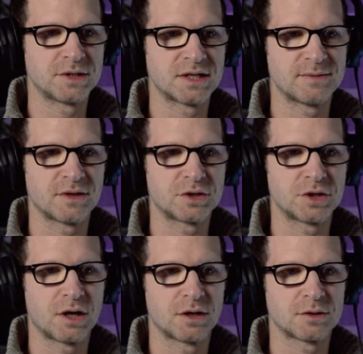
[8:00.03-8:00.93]
she says about the
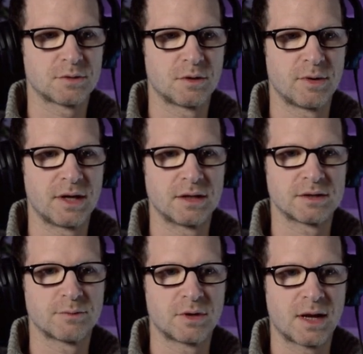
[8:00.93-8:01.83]
child, I just want to bleed in
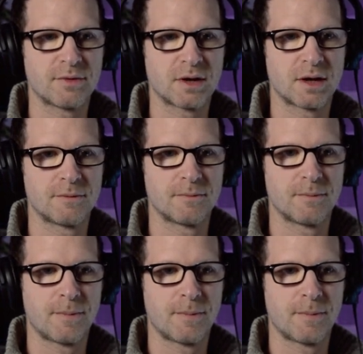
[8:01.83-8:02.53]
some more depth again.